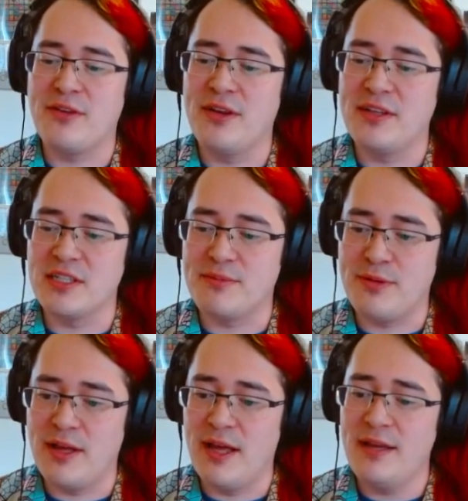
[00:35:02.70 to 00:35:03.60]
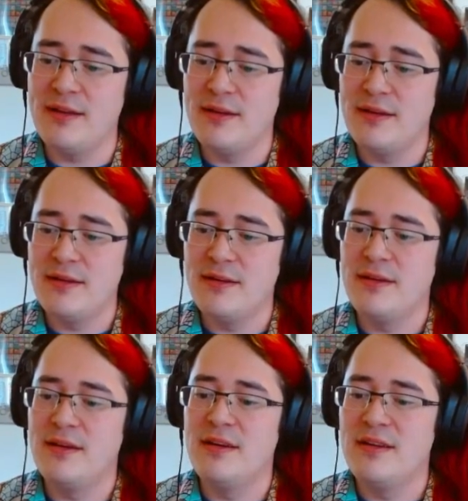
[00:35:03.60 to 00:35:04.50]
you could just play.
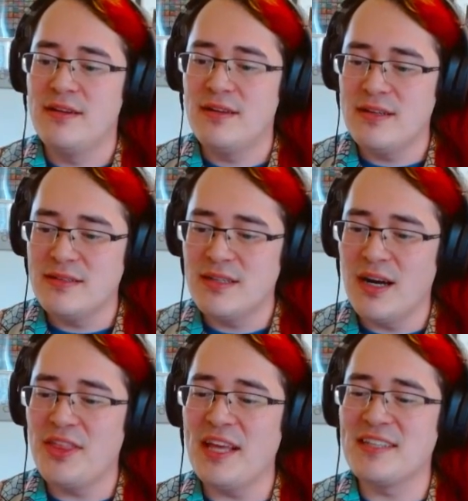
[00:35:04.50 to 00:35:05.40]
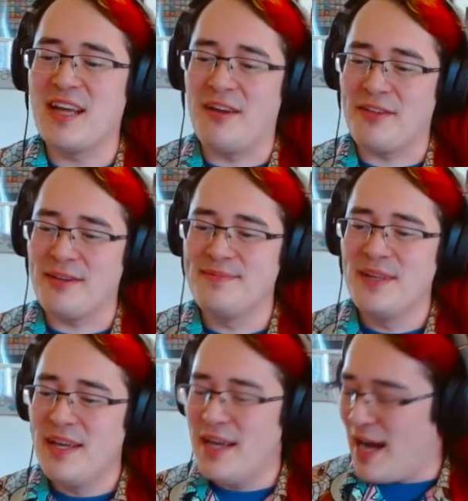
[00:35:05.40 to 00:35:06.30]
Oh, thanks, Copper.
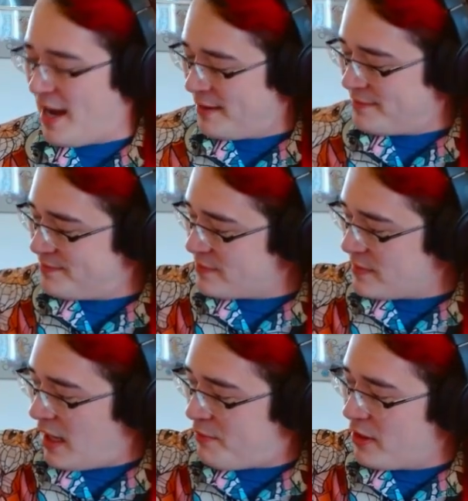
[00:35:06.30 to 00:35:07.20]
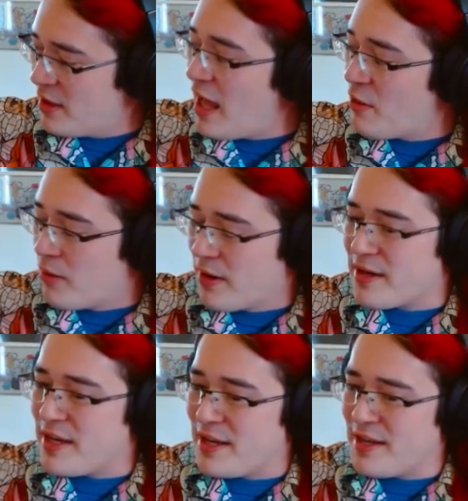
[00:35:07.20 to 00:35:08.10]
I put a lot of work
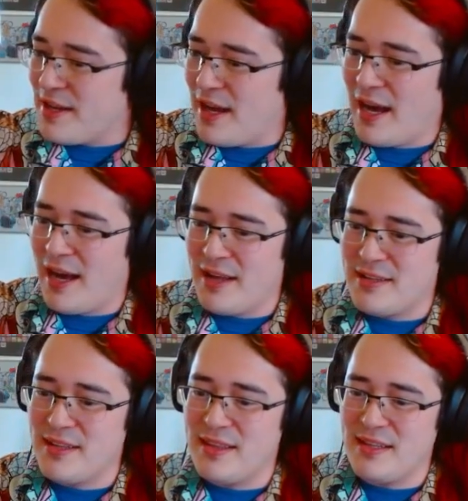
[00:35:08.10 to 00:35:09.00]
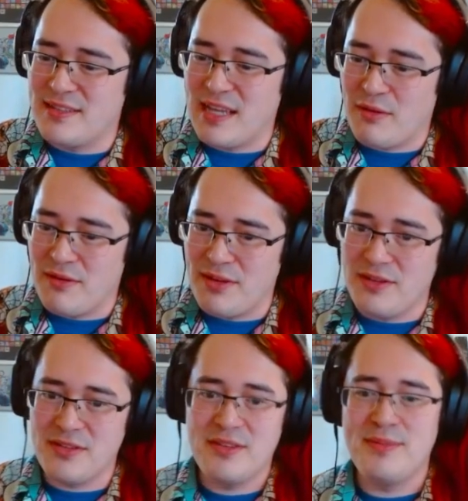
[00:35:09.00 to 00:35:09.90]
in to these set
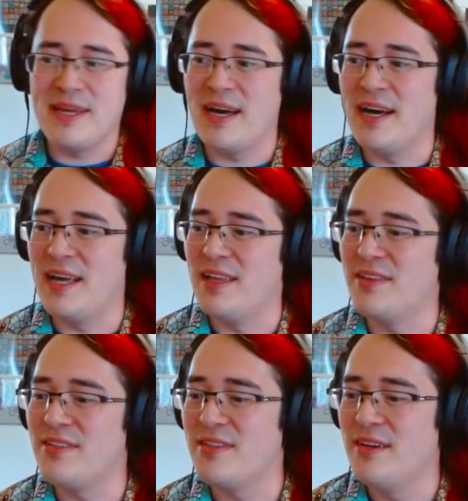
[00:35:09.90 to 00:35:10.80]
reviews because